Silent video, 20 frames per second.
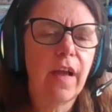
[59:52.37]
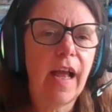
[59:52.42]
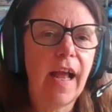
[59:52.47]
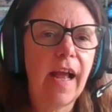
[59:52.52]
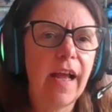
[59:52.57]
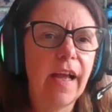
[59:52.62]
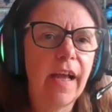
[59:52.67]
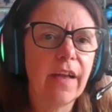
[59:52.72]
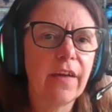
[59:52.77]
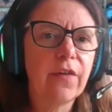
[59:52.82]

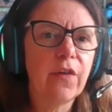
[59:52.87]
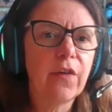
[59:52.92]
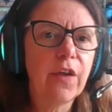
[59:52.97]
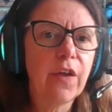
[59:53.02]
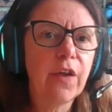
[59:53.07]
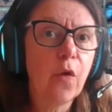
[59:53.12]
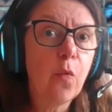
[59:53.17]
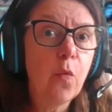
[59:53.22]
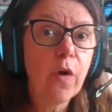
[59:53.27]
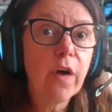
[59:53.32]
And,
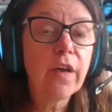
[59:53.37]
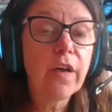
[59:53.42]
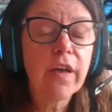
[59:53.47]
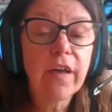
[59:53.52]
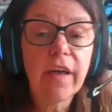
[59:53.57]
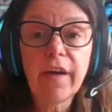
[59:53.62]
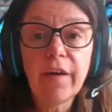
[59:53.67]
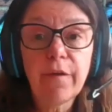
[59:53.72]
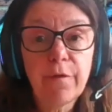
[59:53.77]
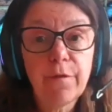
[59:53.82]
we're
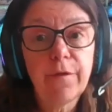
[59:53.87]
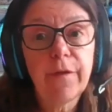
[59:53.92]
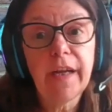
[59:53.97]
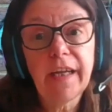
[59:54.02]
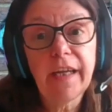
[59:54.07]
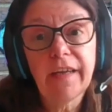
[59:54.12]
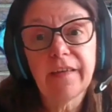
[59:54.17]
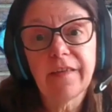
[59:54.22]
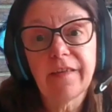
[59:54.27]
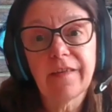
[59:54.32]
going to
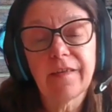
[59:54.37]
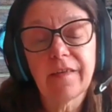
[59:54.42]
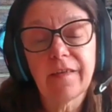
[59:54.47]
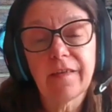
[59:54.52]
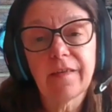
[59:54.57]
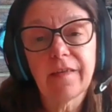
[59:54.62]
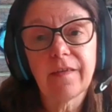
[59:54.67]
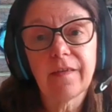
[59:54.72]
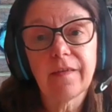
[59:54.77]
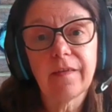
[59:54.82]
face
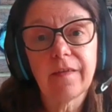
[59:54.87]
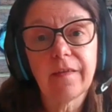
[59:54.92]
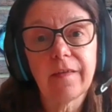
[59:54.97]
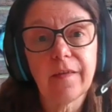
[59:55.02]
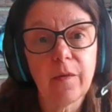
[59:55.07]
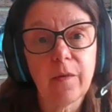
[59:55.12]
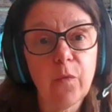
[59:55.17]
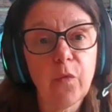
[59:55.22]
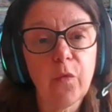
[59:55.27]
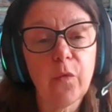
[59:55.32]

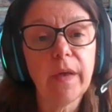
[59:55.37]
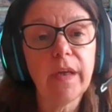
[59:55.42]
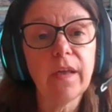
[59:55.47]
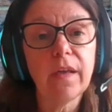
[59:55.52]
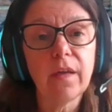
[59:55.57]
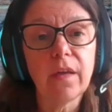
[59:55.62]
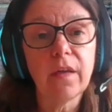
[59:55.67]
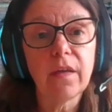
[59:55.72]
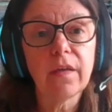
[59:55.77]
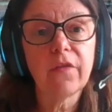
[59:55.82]
some
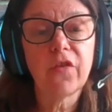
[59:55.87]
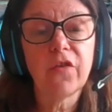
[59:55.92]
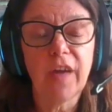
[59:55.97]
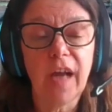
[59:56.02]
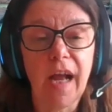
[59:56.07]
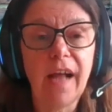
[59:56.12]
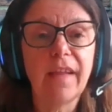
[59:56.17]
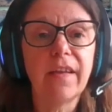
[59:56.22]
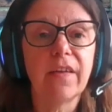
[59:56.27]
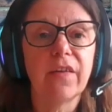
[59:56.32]
real
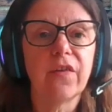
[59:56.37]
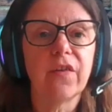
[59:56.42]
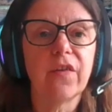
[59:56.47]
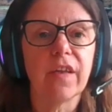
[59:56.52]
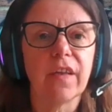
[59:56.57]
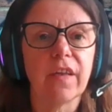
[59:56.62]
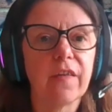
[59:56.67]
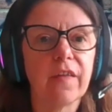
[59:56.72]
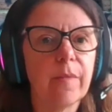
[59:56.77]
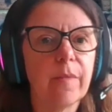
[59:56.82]
challenges.